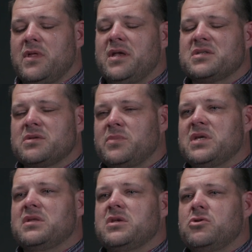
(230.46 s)
doesn't
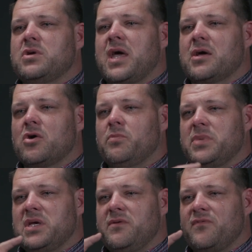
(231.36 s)
mean that you can't go
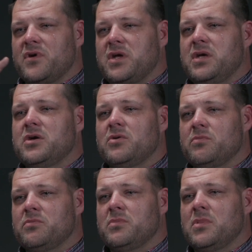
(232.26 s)
be for
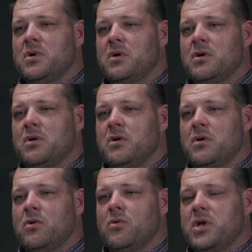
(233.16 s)
him
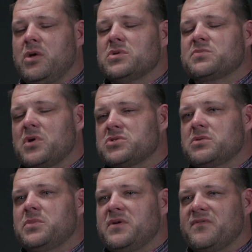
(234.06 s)
what he was supposed
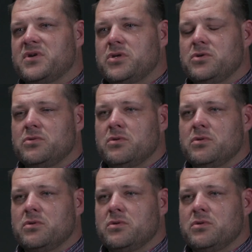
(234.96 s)
to be for you.